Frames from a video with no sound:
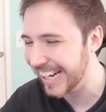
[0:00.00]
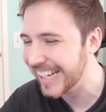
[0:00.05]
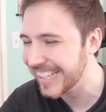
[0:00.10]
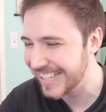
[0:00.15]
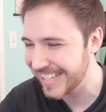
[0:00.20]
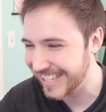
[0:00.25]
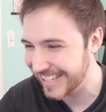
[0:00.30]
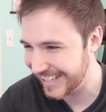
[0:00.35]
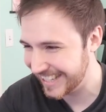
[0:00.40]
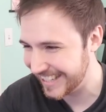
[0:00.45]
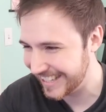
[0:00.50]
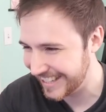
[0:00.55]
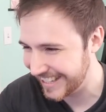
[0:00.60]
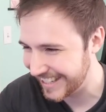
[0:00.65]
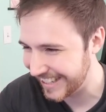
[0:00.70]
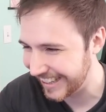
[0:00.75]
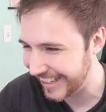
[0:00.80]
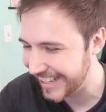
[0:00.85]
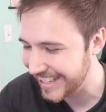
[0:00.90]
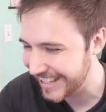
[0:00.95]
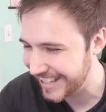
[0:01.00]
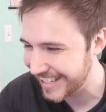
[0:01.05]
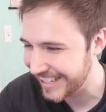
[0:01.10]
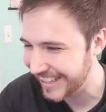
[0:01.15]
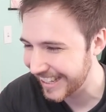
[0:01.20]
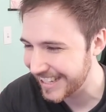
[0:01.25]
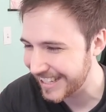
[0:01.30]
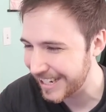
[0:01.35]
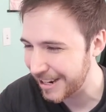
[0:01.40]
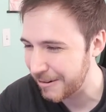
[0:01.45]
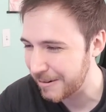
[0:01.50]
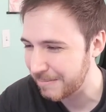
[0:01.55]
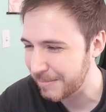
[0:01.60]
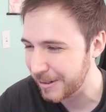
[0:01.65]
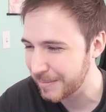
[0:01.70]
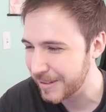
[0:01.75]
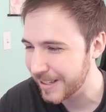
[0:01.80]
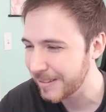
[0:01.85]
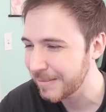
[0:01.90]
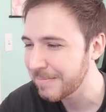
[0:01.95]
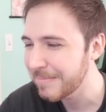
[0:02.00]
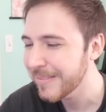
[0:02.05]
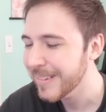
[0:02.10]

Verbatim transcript: meat. So let's go with boobs.